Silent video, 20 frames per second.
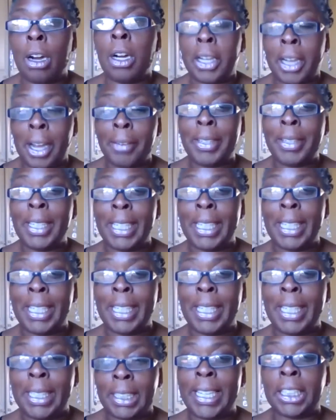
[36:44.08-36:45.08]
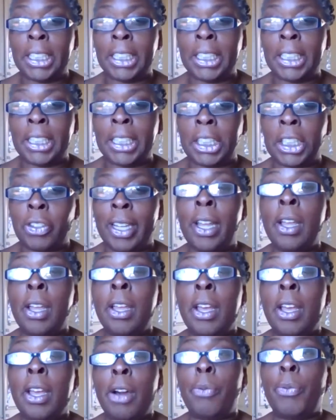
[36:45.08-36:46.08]
are going into the
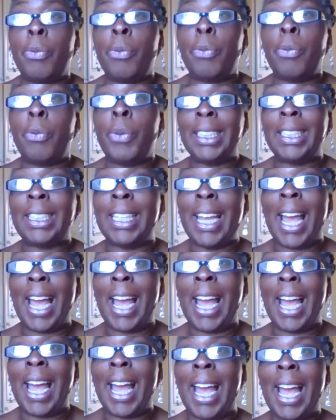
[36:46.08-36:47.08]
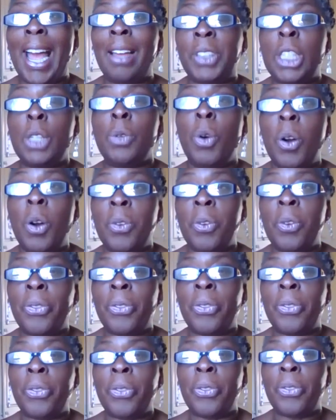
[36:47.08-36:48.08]
industry. And we actually have two
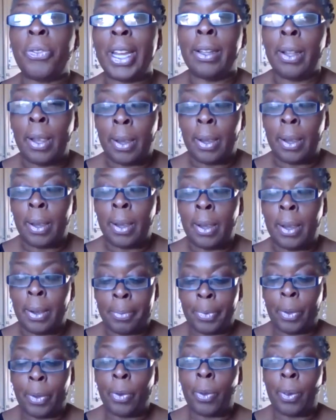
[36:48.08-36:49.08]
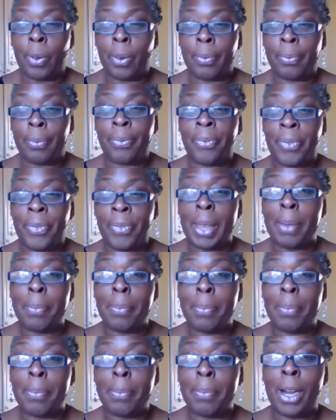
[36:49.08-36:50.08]
or three
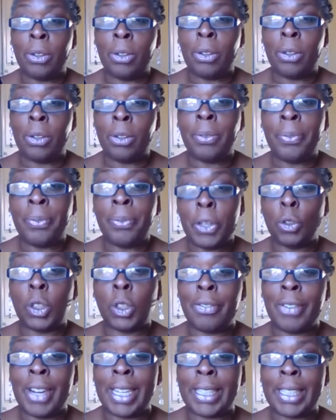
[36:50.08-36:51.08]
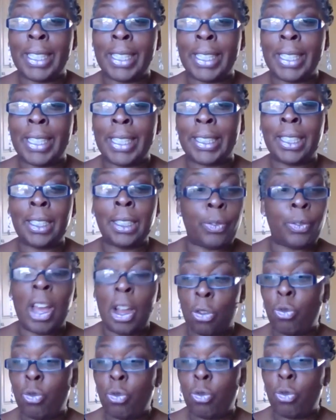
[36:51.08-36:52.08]
female funeral directors
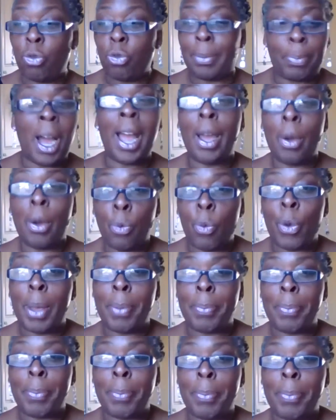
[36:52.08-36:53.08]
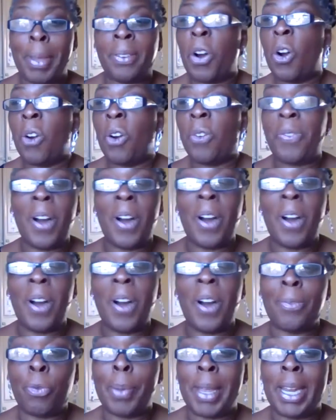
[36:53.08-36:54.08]
that are run by women, four or
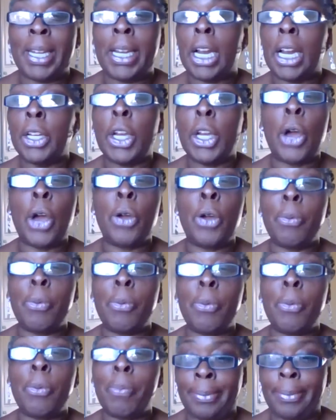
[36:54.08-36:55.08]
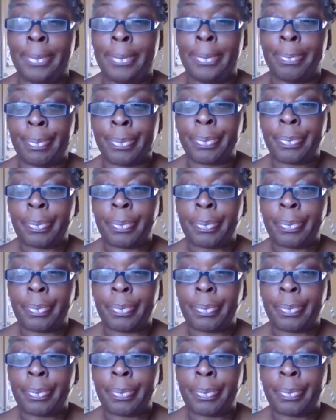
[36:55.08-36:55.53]
five women, no men.